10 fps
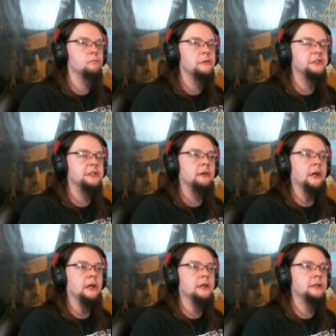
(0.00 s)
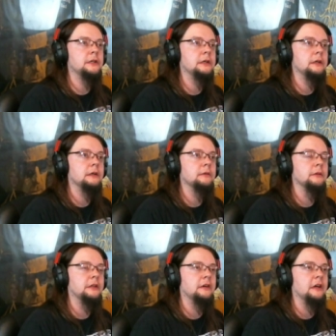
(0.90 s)
Sirius,
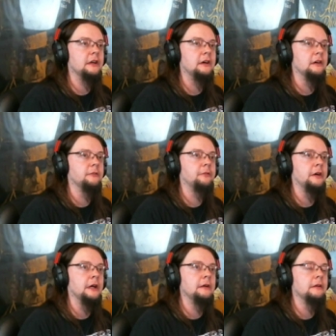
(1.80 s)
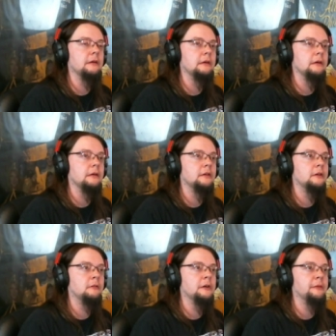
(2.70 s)
but they're kind of hard to find. They're
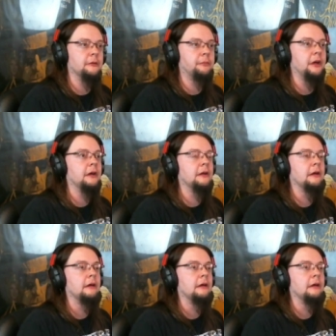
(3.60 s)
a one-man band.